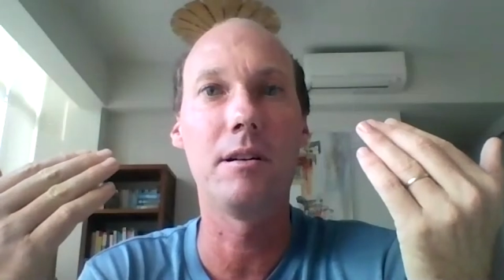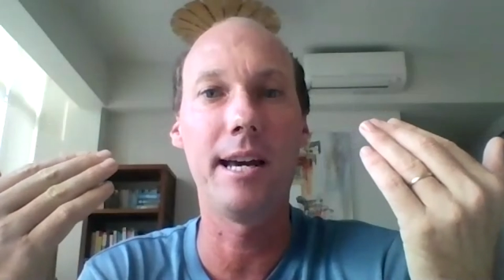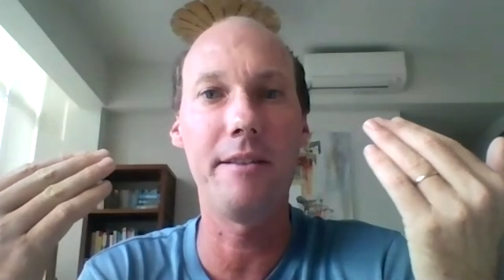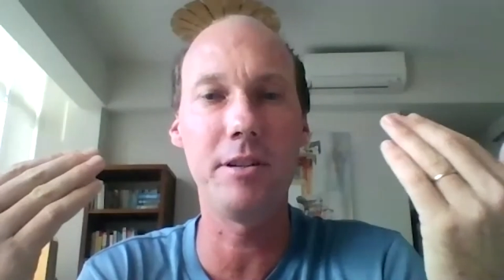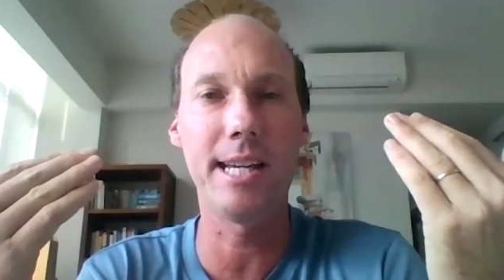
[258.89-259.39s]

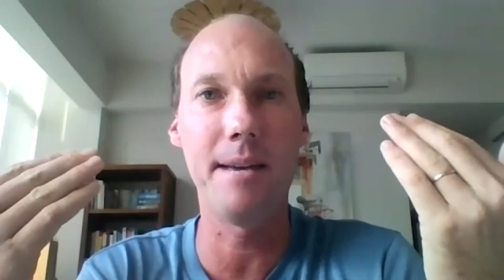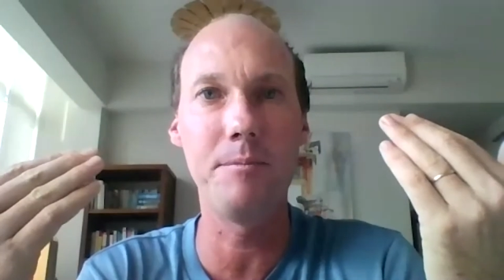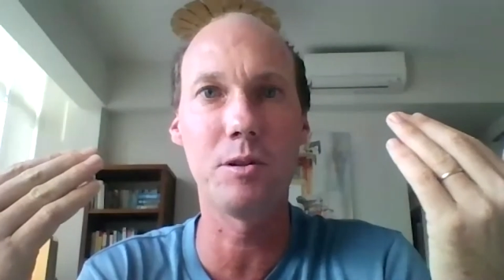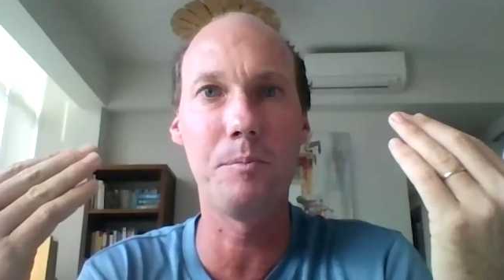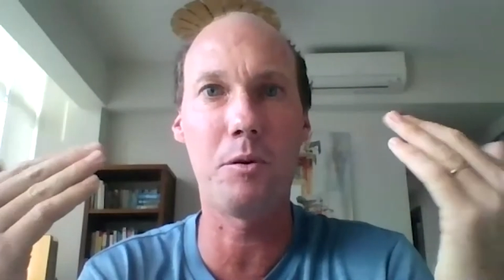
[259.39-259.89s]

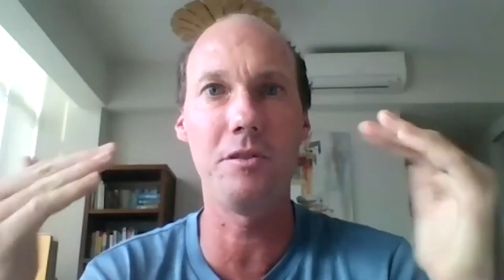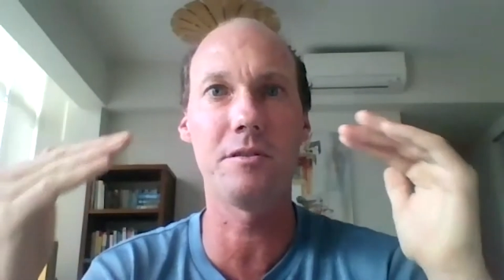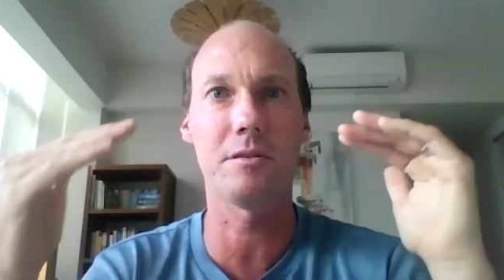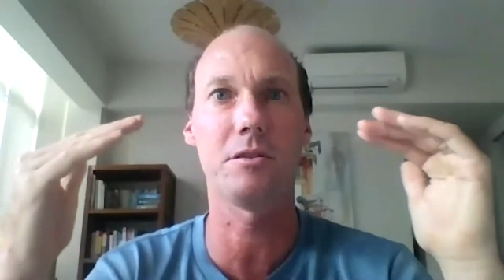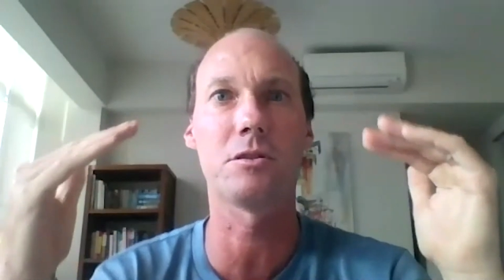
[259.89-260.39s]
the
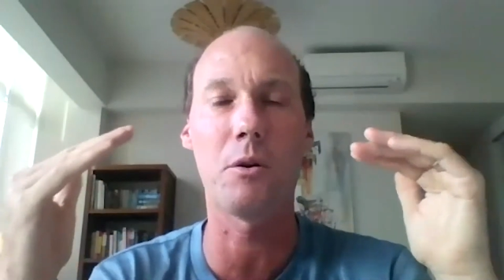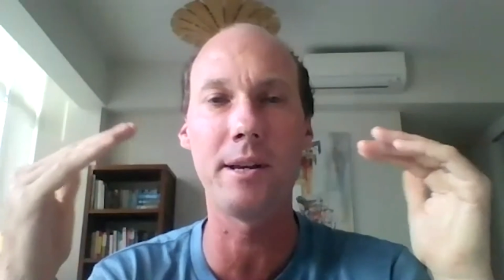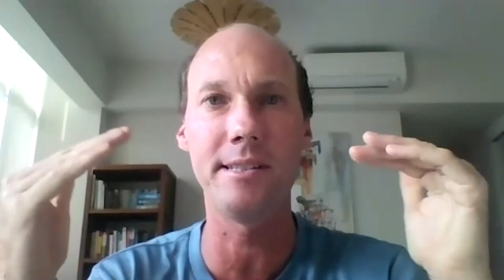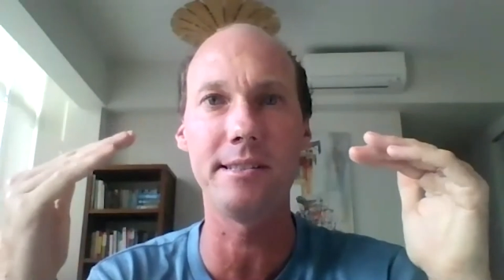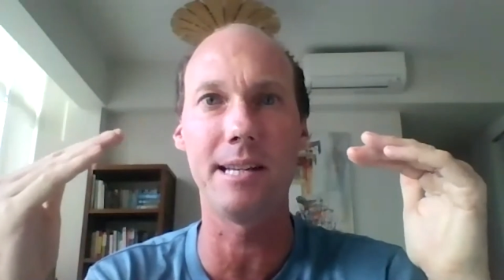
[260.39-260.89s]
points, the scoring
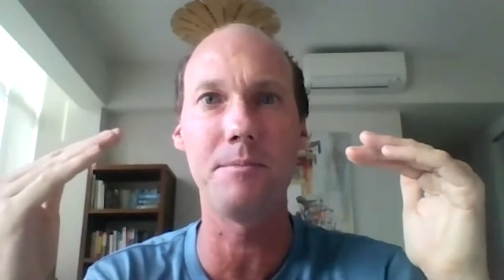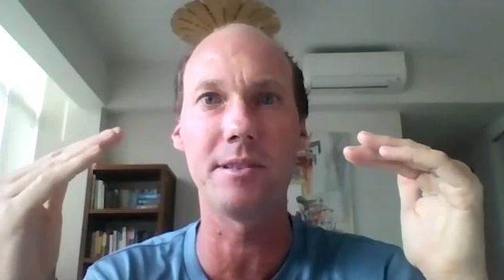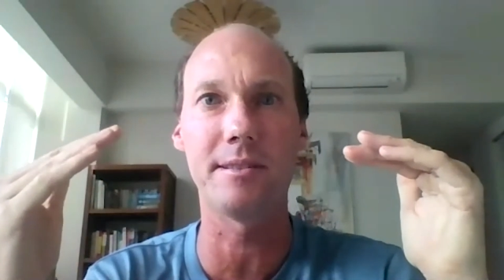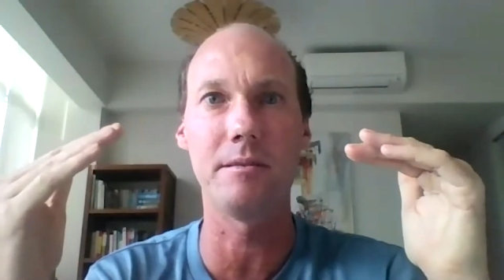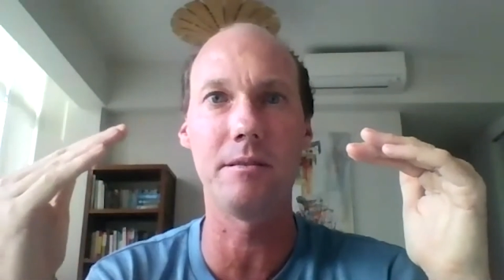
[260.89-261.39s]

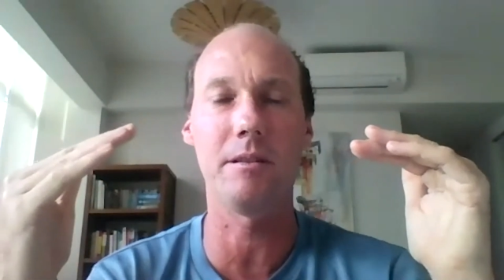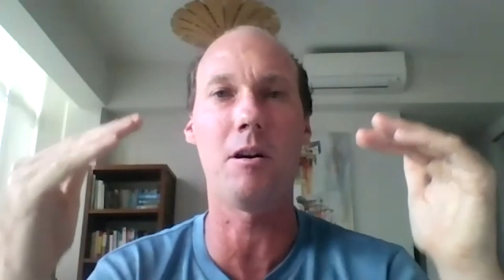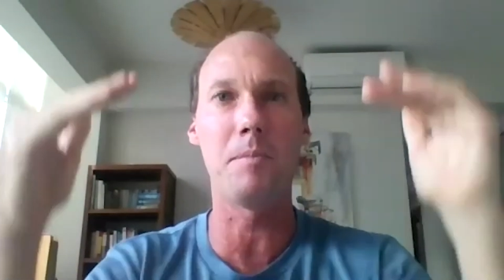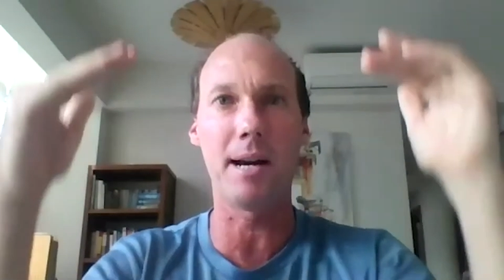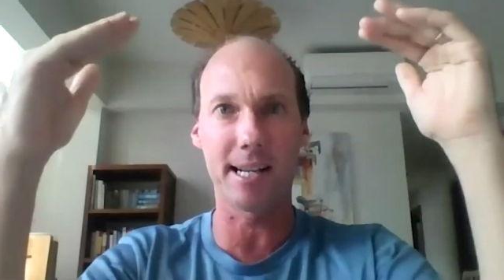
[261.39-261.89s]
systems
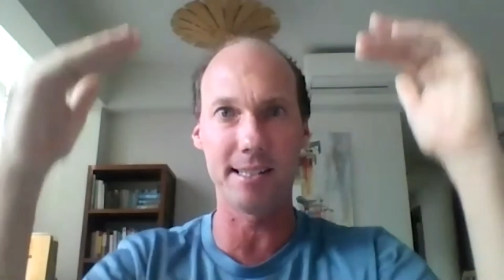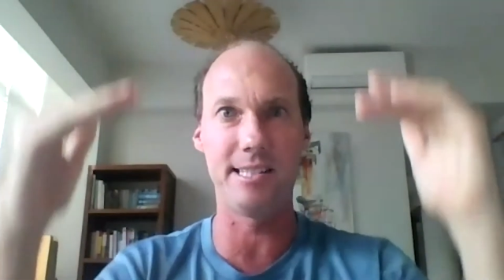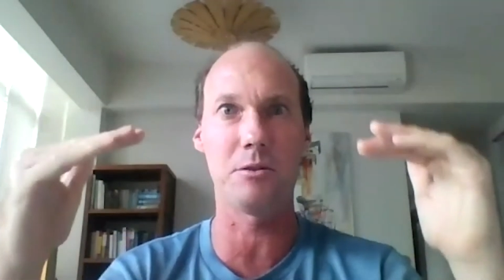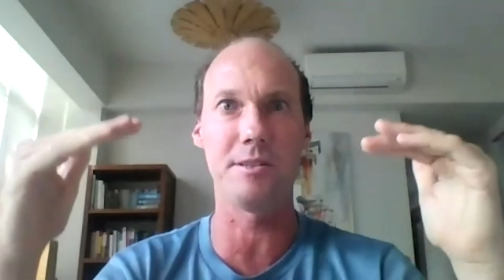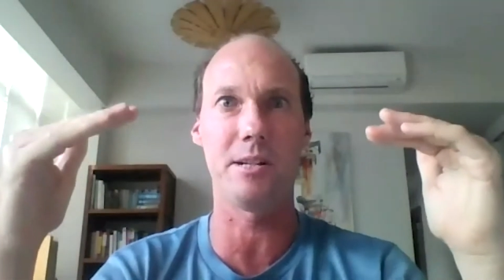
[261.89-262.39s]
are back at
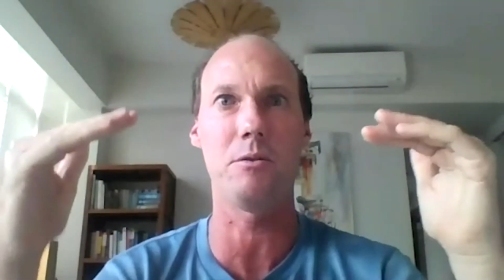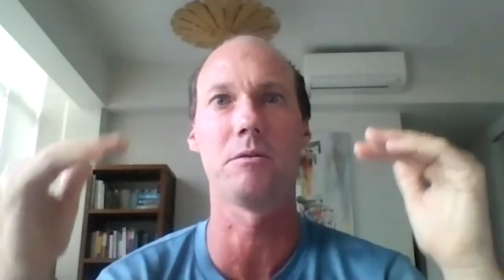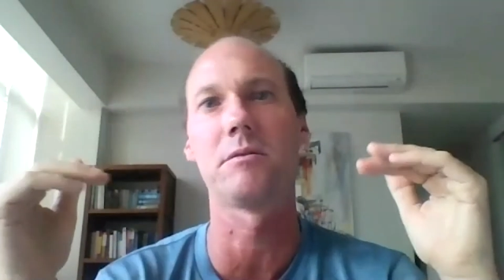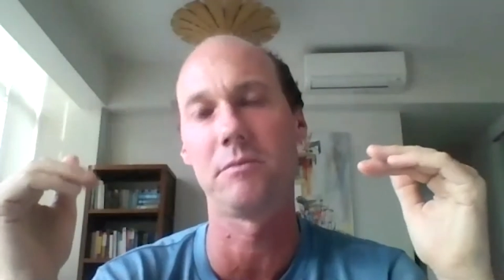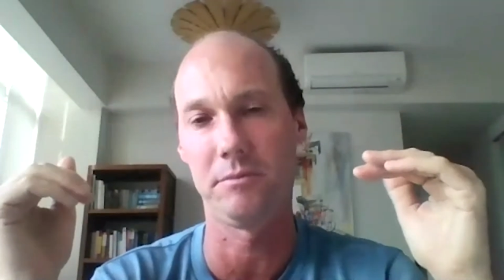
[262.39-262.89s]

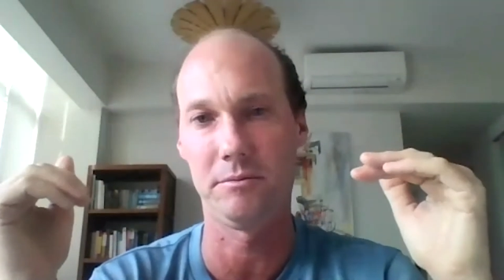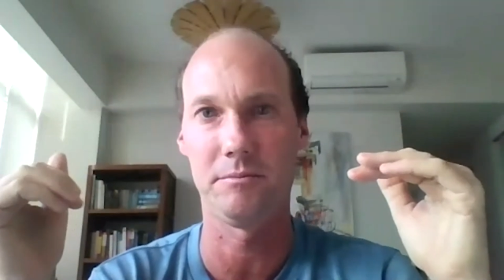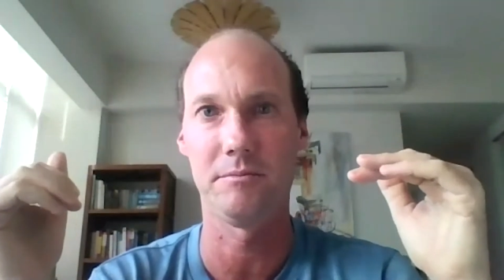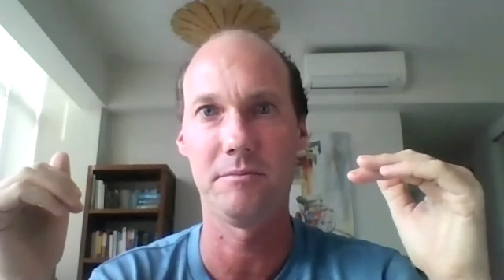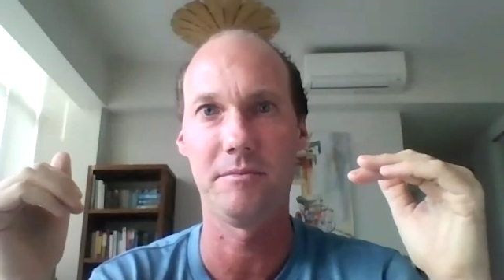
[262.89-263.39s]
0-0.
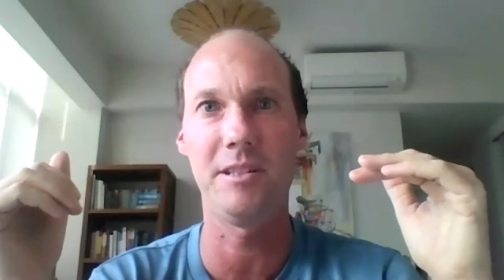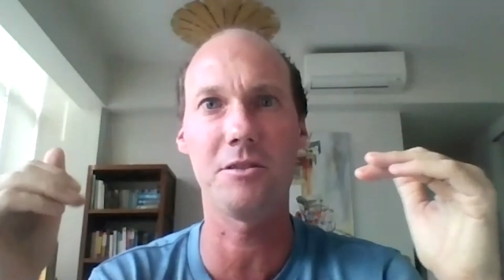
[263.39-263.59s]
There